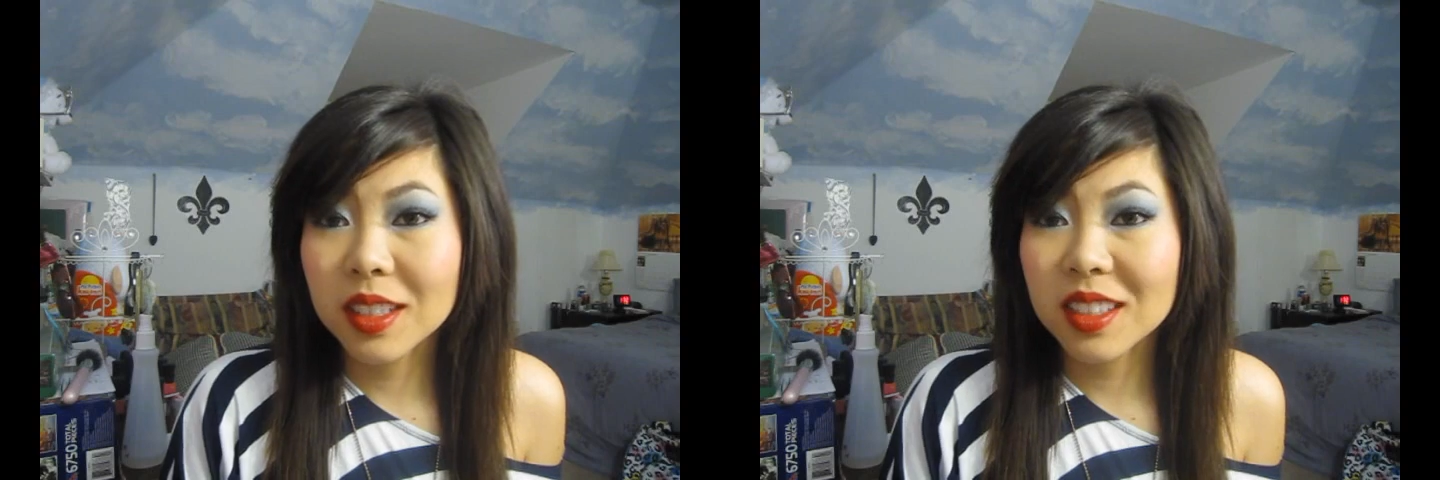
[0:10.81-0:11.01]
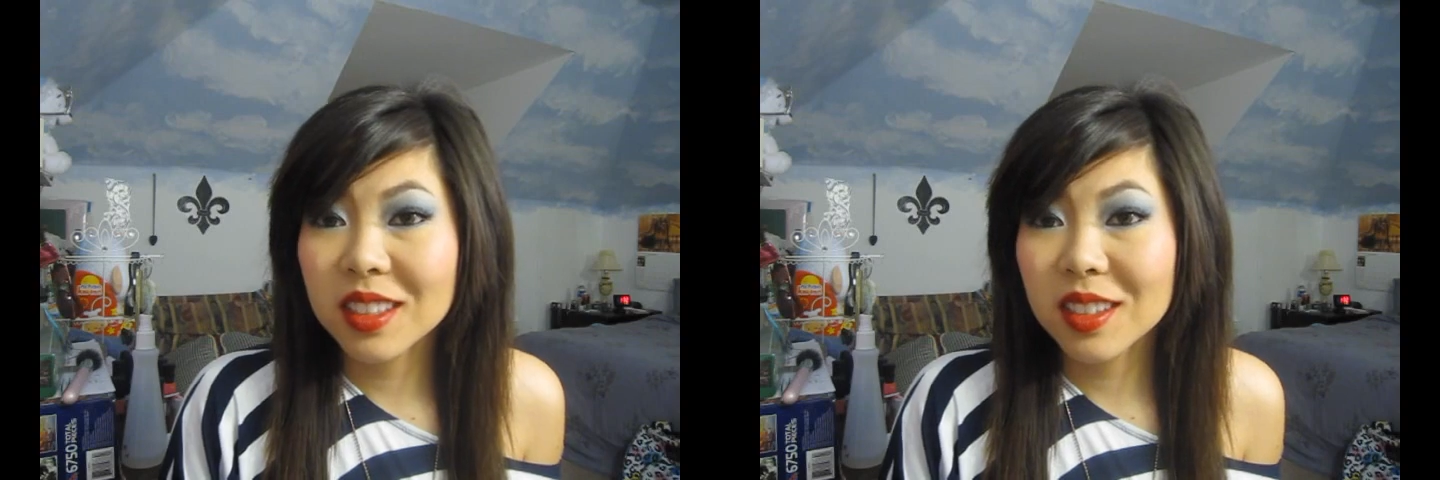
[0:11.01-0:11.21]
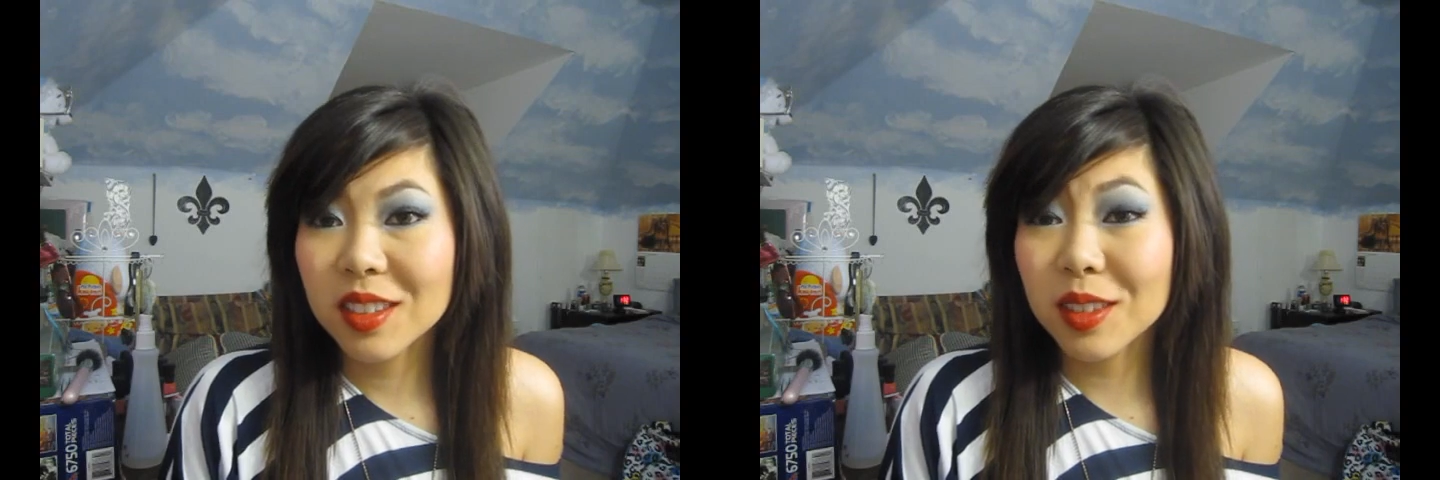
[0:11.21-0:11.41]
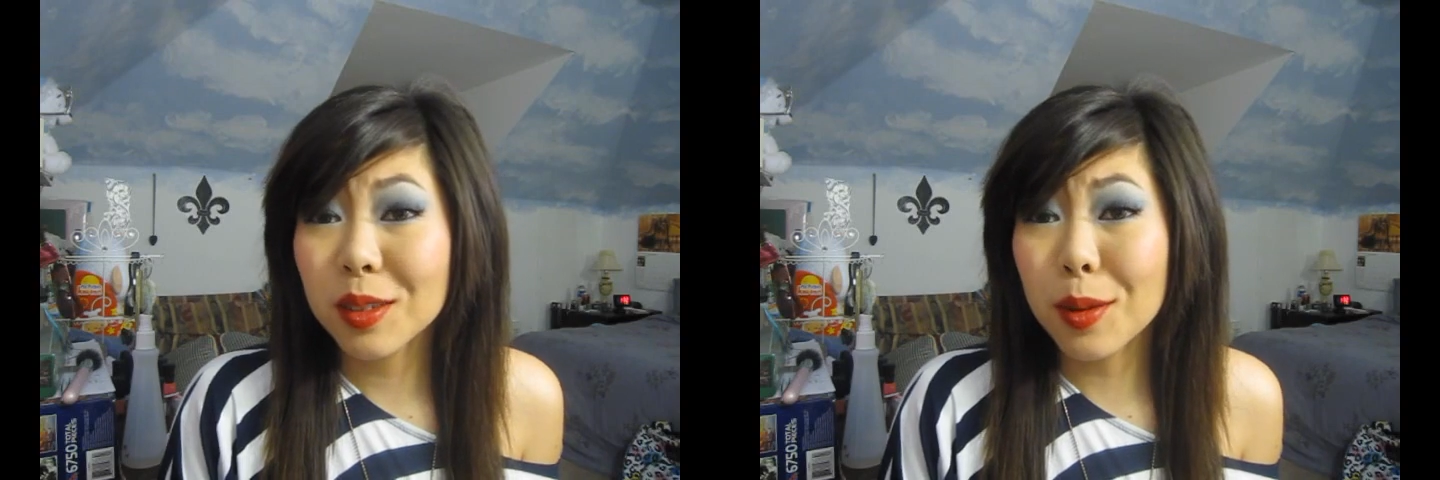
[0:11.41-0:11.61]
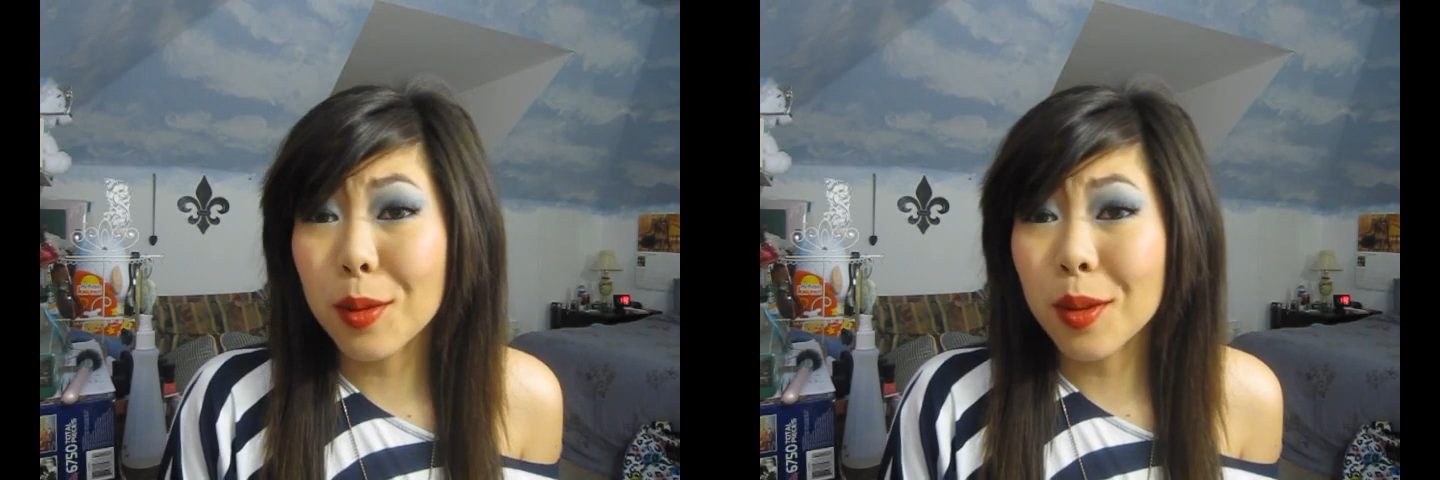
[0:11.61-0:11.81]
doesn't
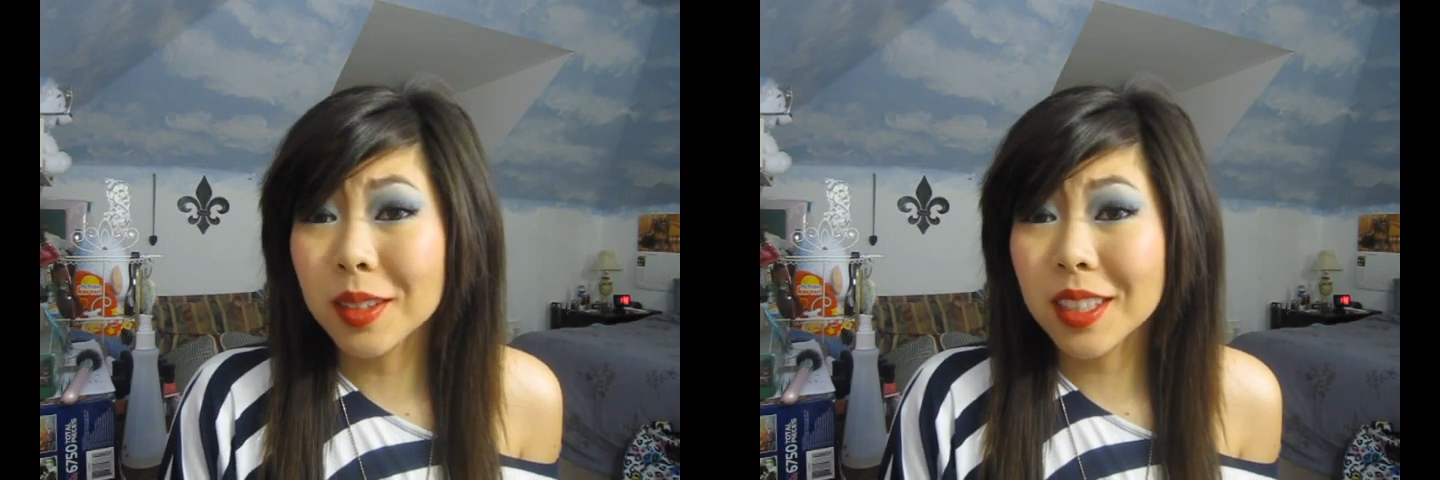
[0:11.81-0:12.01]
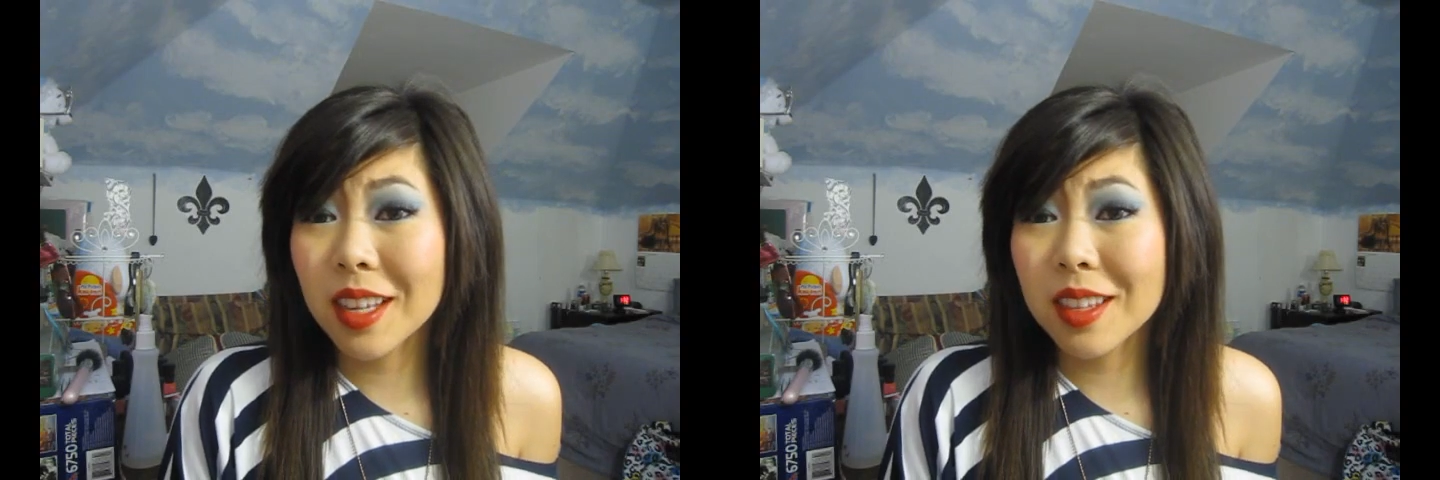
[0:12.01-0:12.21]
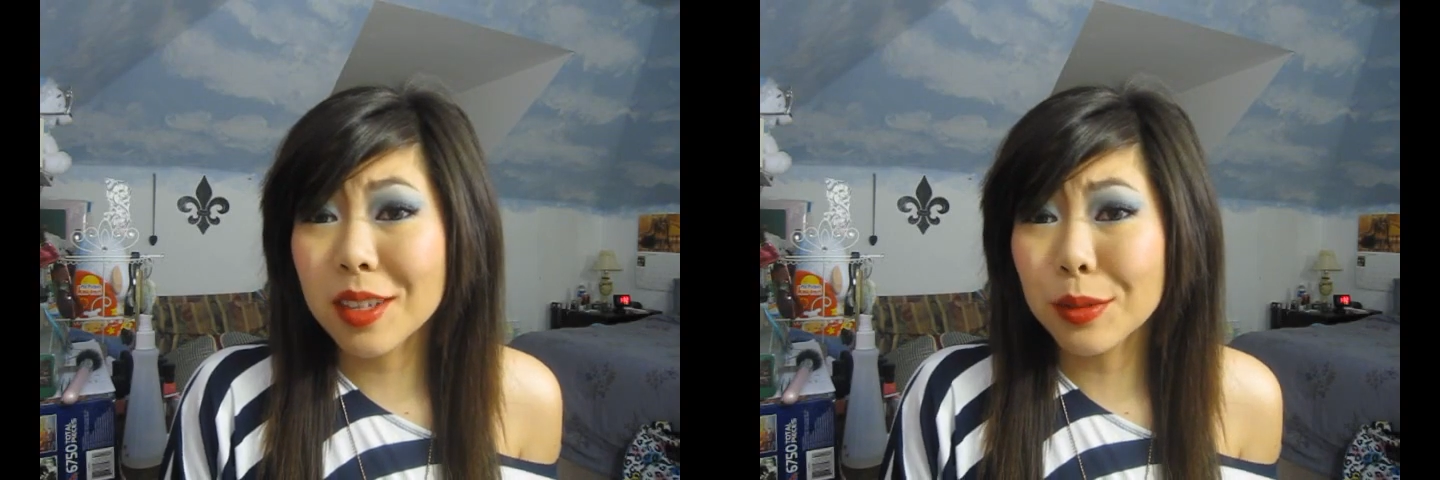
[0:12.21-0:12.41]
go well together.